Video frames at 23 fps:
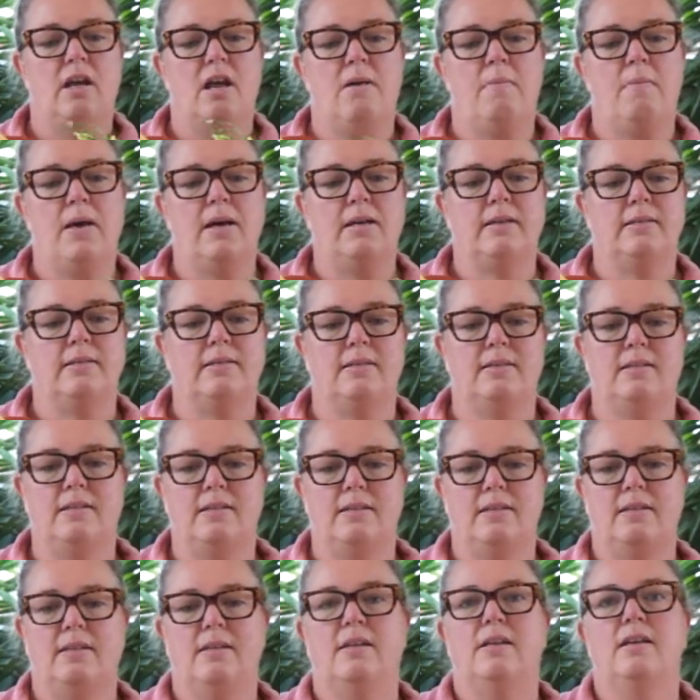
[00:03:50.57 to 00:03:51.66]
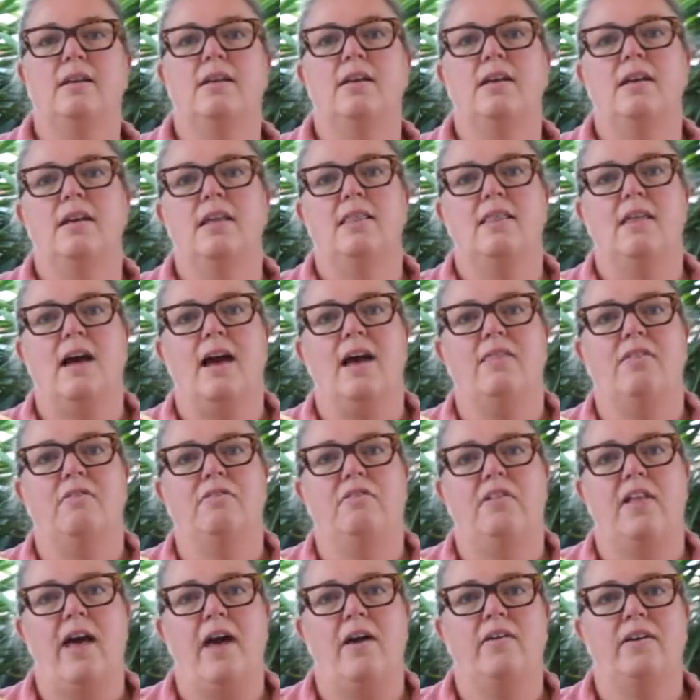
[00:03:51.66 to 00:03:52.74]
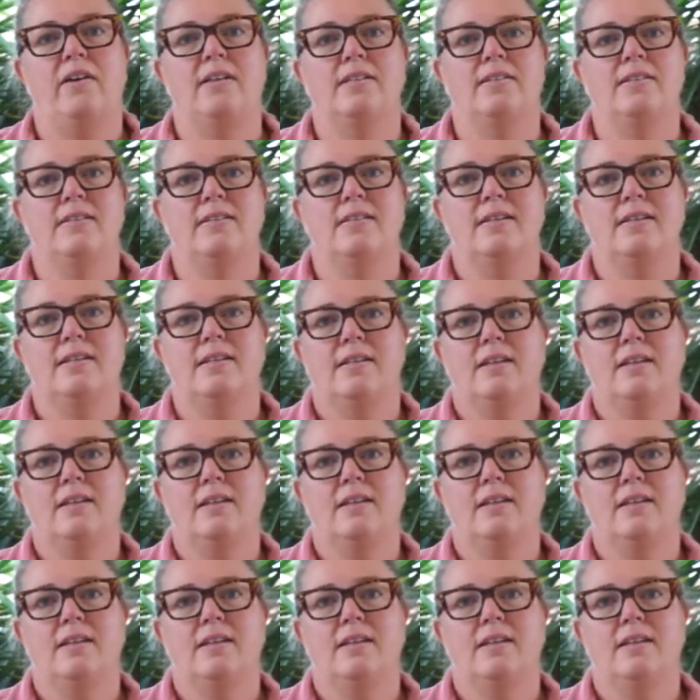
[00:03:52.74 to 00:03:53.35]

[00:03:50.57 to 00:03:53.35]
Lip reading: amongst the other flowers.